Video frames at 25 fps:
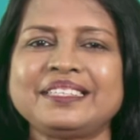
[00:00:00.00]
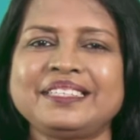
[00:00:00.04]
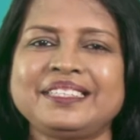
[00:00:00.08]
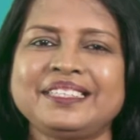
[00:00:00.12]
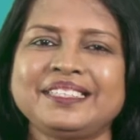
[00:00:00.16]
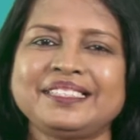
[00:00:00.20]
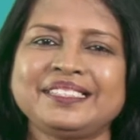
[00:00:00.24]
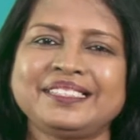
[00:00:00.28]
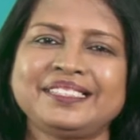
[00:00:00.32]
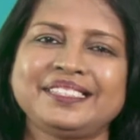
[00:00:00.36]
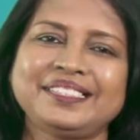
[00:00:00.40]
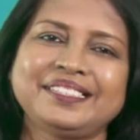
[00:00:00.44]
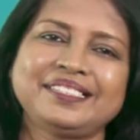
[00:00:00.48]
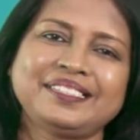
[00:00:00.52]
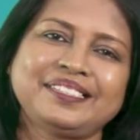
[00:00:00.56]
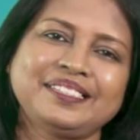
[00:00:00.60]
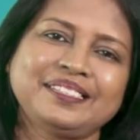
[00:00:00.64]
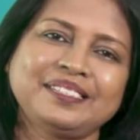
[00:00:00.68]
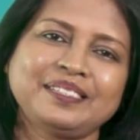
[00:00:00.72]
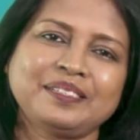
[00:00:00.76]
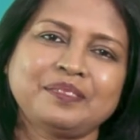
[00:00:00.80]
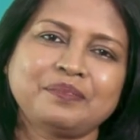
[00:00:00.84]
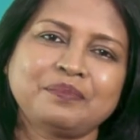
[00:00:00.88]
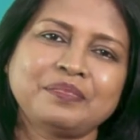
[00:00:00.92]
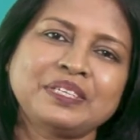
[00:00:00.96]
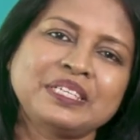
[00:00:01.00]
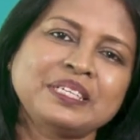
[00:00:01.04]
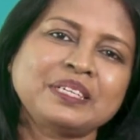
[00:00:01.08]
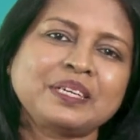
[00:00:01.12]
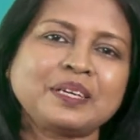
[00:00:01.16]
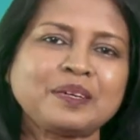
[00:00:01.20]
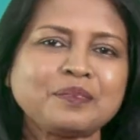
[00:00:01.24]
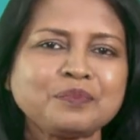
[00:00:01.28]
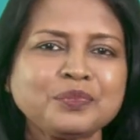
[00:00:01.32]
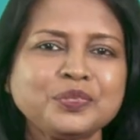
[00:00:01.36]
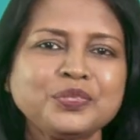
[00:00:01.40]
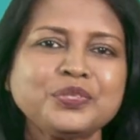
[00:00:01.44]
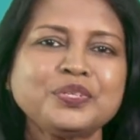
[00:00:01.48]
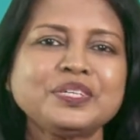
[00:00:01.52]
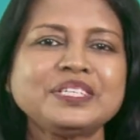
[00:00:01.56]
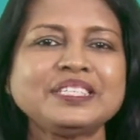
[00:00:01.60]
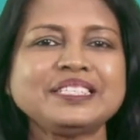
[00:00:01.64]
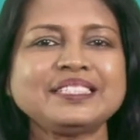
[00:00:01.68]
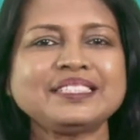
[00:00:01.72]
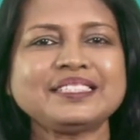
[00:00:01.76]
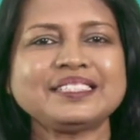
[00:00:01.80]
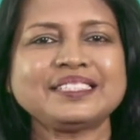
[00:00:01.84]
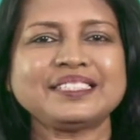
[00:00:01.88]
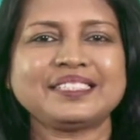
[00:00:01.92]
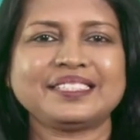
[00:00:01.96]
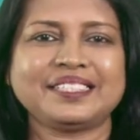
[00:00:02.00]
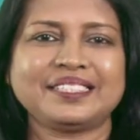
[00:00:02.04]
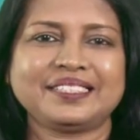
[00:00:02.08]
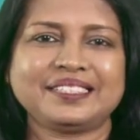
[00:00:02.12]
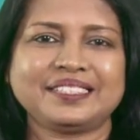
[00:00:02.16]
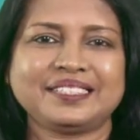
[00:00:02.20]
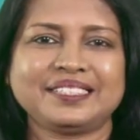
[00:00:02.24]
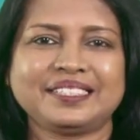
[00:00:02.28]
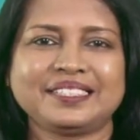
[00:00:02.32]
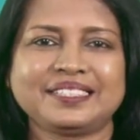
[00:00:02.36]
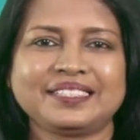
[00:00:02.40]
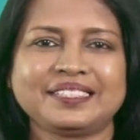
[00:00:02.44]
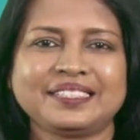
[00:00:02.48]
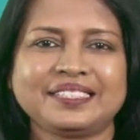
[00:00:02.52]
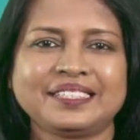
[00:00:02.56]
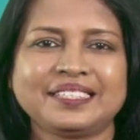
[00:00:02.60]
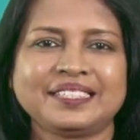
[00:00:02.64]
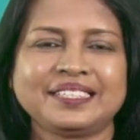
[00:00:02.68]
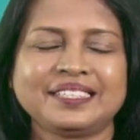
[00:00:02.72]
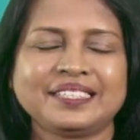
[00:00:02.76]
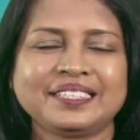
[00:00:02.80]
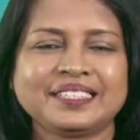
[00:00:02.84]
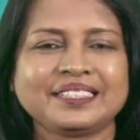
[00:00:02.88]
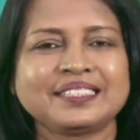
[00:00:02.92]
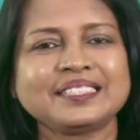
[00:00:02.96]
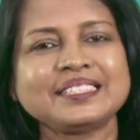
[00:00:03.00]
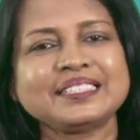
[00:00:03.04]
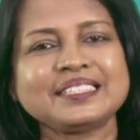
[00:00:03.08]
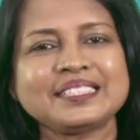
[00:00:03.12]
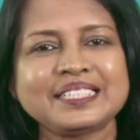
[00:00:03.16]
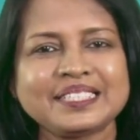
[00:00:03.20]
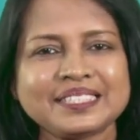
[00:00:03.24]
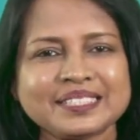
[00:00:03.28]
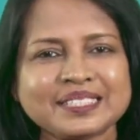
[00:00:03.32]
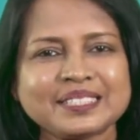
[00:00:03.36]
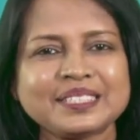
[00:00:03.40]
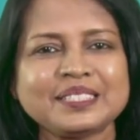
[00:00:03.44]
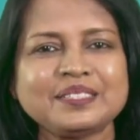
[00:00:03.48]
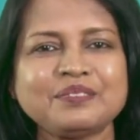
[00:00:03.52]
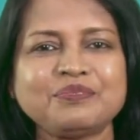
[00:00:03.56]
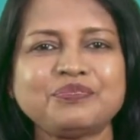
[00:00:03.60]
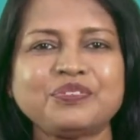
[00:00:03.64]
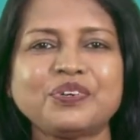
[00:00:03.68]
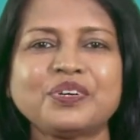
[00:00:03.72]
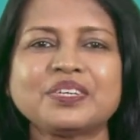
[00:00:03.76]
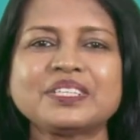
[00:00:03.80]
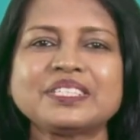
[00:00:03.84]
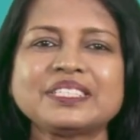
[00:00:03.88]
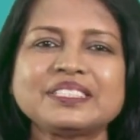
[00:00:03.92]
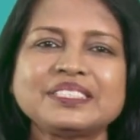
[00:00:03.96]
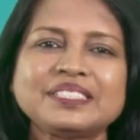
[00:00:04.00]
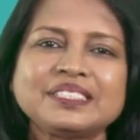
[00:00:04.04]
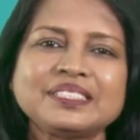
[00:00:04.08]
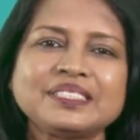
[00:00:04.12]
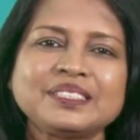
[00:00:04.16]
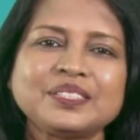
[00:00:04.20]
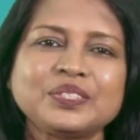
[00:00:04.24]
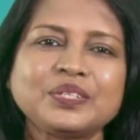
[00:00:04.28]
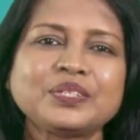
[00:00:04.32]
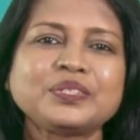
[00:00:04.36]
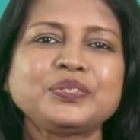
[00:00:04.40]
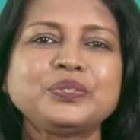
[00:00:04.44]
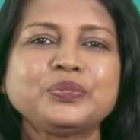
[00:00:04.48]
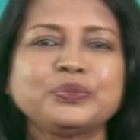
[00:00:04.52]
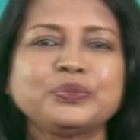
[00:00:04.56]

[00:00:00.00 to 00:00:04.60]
grade 10 children. Welcome to our English lesson. This lesson focuses on